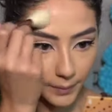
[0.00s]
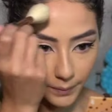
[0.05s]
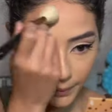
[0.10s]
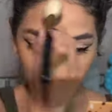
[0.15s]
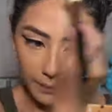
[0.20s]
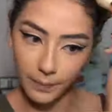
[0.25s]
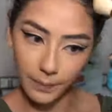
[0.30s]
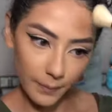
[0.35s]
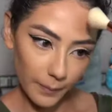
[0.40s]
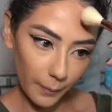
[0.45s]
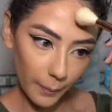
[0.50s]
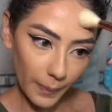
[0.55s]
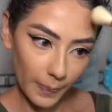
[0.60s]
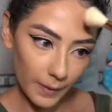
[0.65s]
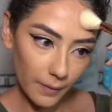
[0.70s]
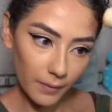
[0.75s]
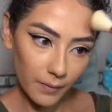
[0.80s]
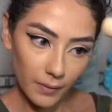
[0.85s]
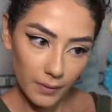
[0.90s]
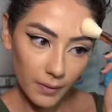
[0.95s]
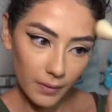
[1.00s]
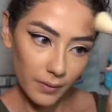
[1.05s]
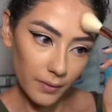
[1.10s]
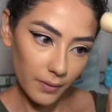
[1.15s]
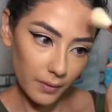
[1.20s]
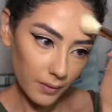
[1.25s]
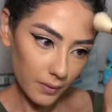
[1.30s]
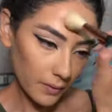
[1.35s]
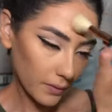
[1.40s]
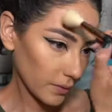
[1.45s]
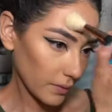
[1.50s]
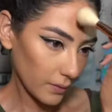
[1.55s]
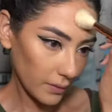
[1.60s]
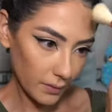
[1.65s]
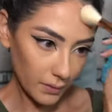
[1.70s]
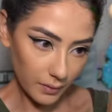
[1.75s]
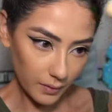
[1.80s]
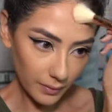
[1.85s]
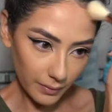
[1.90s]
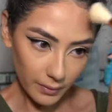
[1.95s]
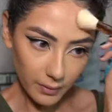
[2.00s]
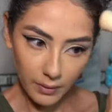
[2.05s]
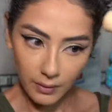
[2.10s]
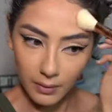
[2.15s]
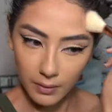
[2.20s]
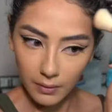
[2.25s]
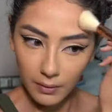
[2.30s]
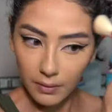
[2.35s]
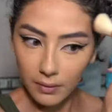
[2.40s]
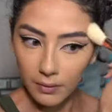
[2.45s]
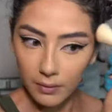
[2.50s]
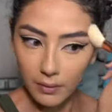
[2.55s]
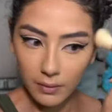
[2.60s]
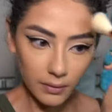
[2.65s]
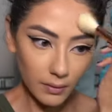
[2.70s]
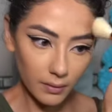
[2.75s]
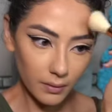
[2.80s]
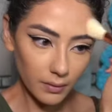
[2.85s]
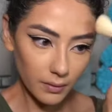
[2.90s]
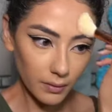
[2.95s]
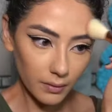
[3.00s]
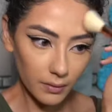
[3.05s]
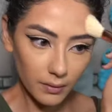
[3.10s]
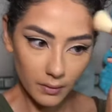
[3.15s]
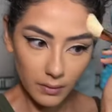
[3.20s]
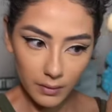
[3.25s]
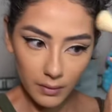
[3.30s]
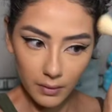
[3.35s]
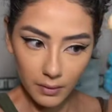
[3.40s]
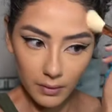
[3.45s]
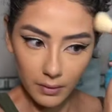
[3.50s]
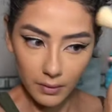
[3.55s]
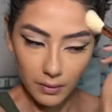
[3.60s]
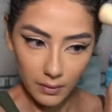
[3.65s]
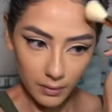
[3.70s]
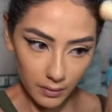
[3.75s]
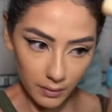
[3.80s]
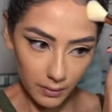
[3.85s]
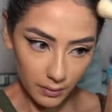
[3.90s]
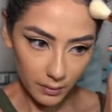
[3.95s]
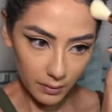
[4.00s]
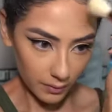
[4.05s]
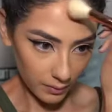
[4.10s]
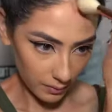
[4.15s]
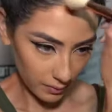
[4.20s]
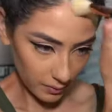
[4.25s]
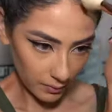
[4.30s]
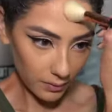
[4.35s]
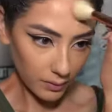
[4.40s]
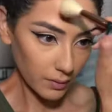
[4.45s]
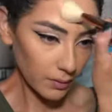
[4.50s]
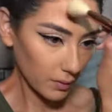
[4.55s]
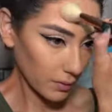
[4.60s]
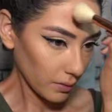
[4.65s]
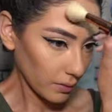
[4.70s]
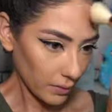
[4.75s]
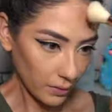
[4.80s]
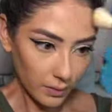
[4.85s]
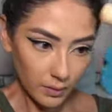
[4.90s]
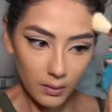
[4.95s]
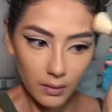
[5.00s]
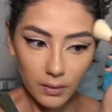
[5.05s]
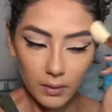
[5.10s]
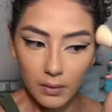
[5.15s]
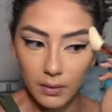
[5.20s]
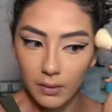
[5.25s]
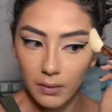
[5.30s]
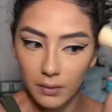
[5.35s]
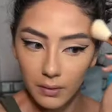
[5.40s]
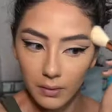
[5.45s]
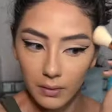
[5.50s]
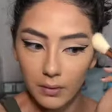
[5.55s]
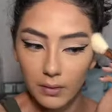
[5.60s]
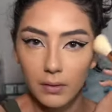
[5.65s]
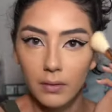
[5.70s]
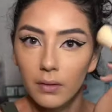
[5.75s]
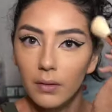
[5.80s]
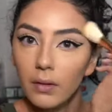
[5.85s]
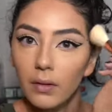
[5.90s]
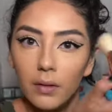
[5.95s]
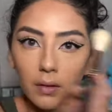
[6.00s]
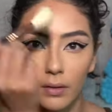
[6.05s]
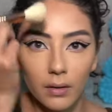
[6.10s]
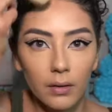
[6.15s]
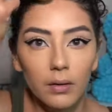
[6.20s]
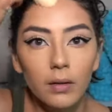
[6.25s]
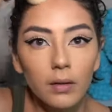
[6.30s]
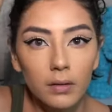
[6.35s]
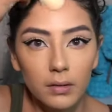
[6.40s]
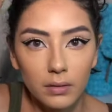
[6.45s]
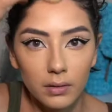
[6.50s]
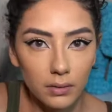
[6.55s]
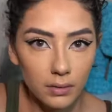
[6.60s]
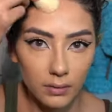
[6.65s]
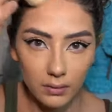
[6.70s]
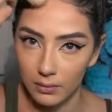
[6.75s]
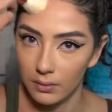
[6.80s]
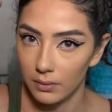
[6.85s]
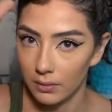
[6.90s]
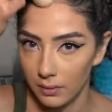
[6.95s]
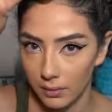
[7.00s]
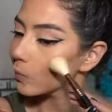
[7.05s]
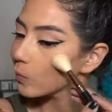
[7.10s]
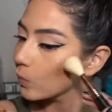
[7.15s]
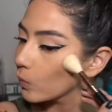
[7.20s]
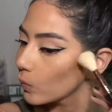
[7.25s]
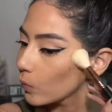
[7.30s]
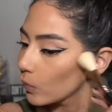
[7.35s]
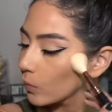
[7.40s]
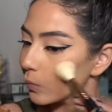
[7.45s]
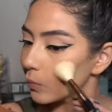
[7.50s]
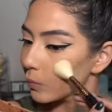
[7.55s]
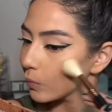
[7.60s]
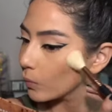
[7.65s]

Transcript: No one is speaking in this clip.